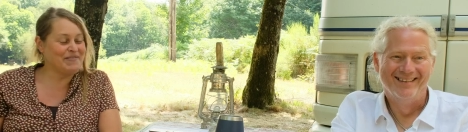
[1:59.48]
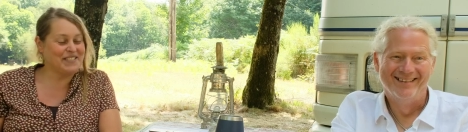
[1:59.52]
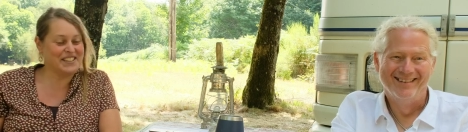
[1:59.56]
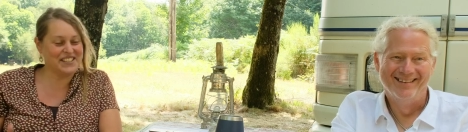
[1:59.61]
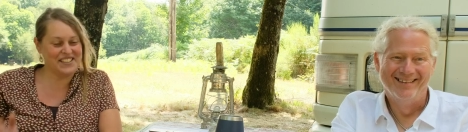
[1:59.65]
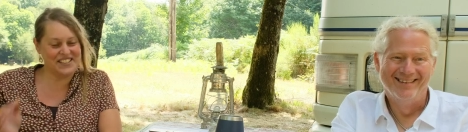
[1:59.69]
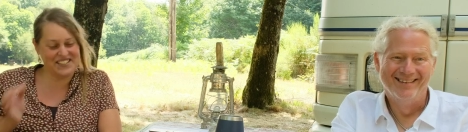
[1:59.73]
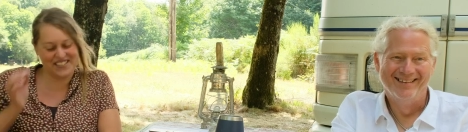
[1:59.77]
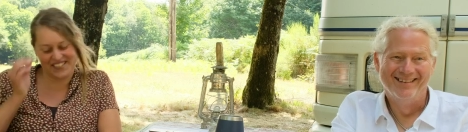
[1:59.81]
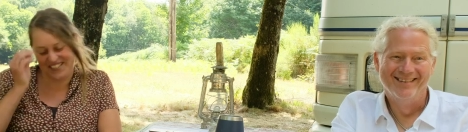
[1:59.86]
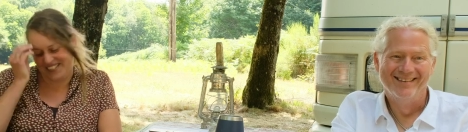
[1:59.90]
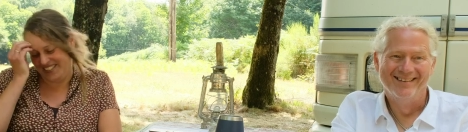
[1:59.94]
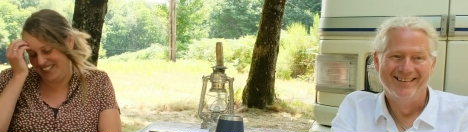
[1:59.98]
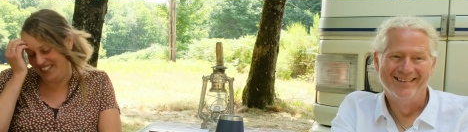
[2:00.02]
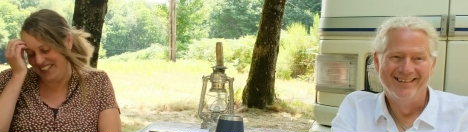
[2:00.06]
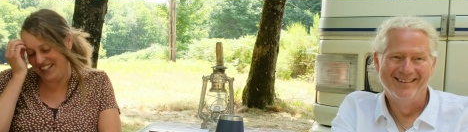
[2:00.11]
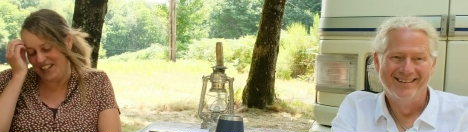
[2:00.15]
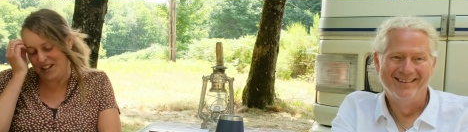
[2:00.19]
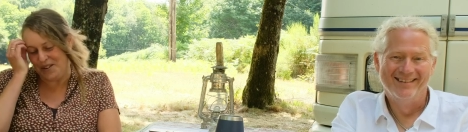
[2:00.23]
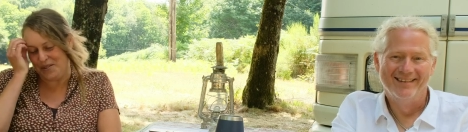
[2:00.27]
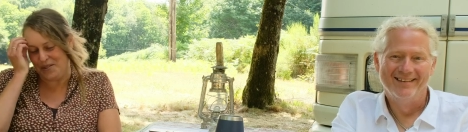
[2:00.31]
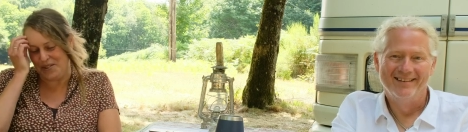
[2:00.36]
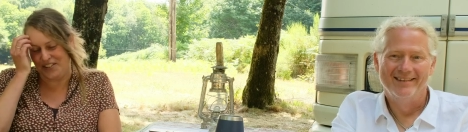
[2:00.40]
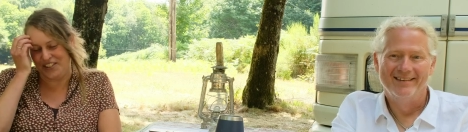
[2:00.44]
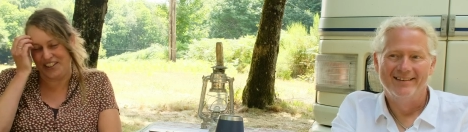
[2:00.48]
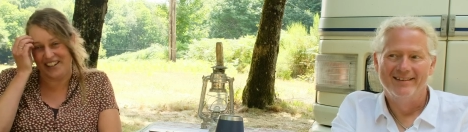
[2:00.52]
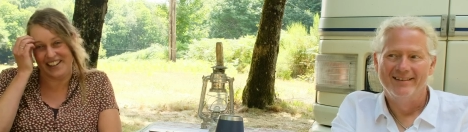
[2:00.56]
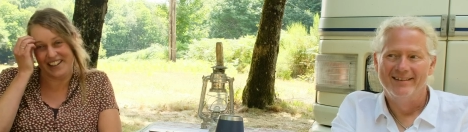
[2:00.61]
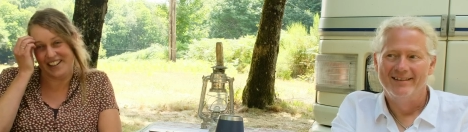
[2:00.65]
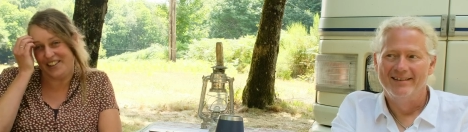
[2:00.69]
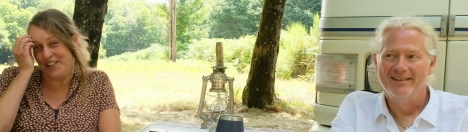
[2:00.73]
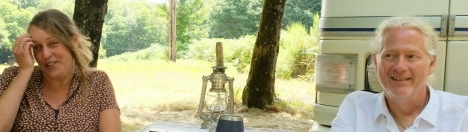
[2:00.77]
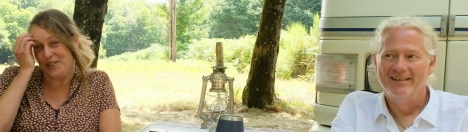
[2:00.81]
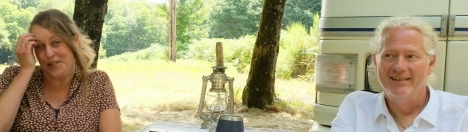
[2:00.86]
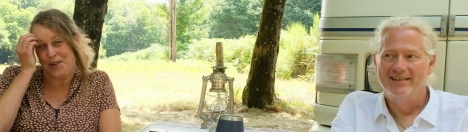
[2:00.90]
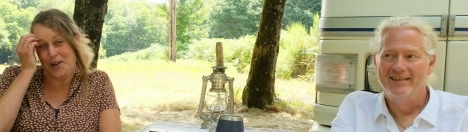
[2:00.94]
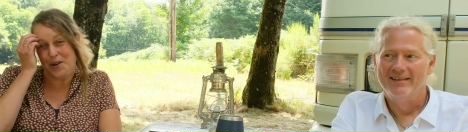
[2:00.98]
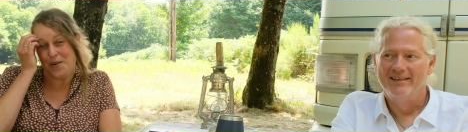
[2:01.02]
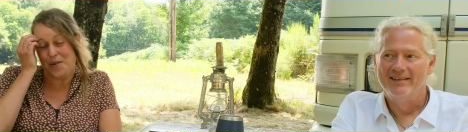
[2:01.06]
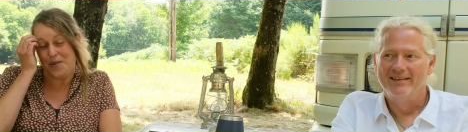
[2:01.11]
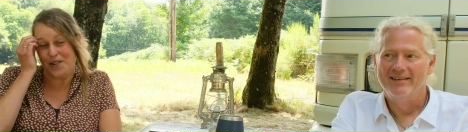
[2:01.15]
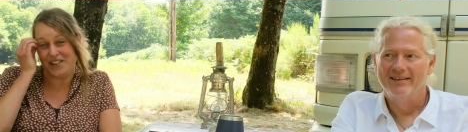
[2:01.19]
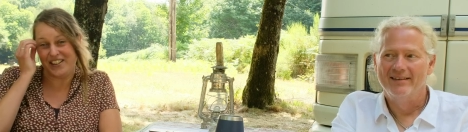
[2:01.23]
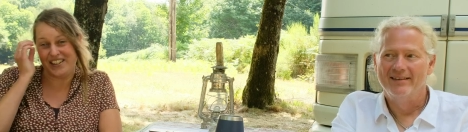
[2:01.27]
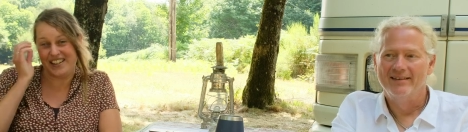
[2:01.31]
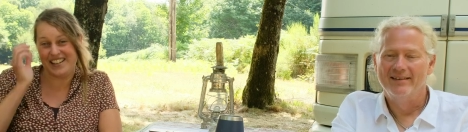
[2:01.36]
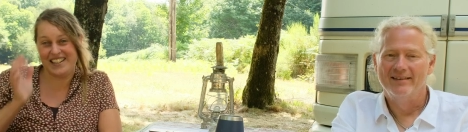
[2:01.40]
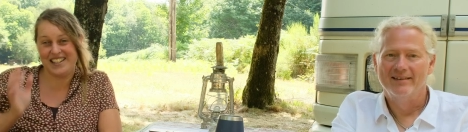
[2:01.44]
Speaker 1: but yeah we really don't know what
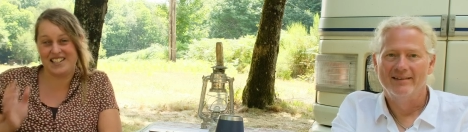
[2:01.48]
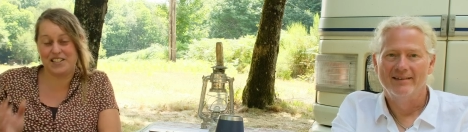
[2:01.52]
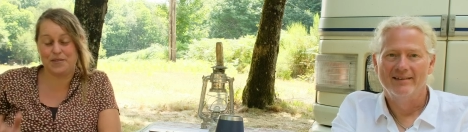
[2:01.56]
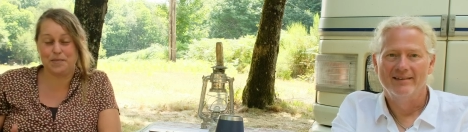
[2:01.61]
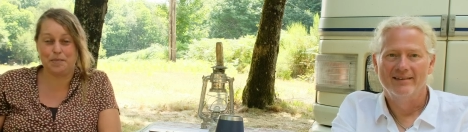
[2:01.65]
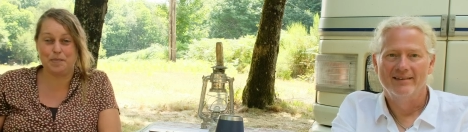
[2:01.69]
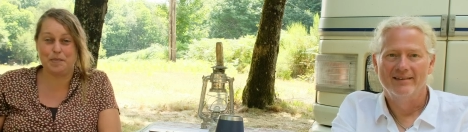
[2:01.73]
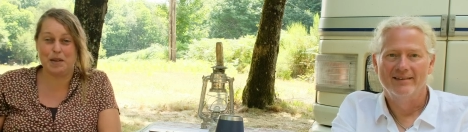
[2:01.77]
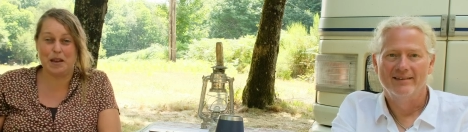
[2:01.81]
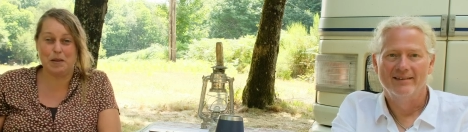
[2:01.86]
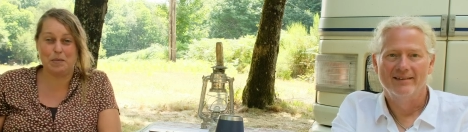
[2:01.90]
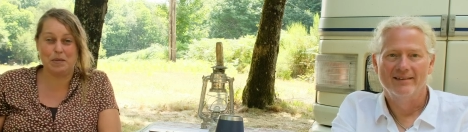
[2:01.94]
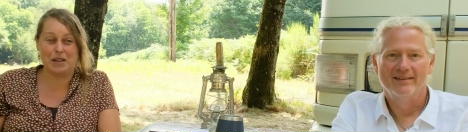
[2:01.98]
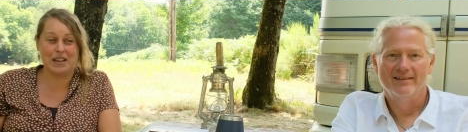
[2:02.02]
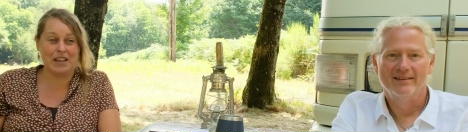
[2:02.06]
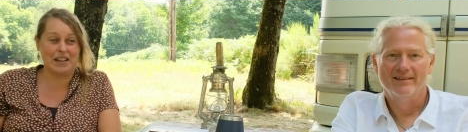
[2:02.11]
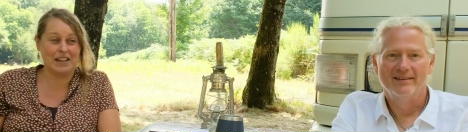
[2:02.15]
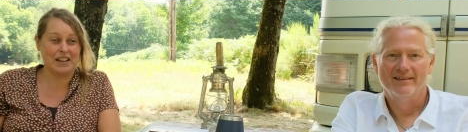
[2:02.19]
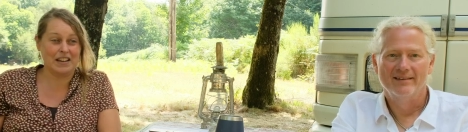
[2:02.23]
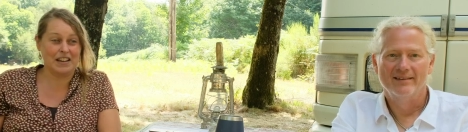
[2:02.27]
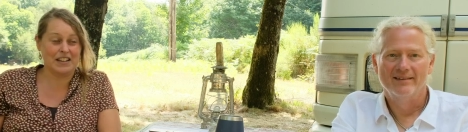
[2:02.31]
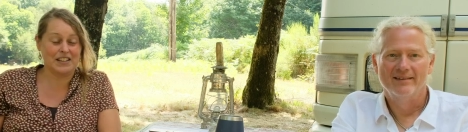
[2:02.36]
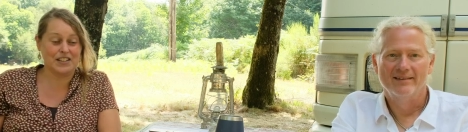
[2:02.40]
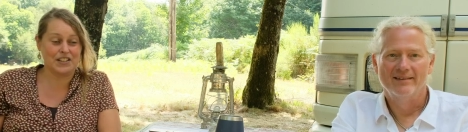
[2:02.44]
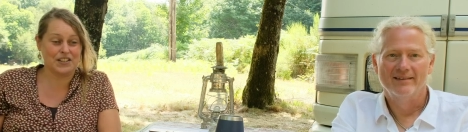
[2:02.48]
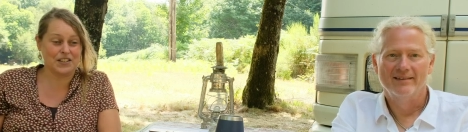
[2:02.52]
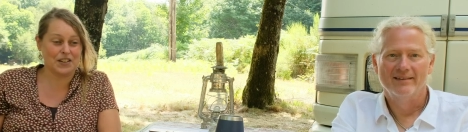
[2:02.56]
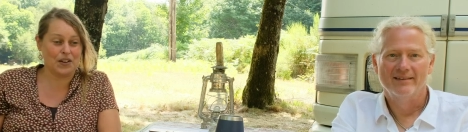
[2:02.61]
it is maybe it's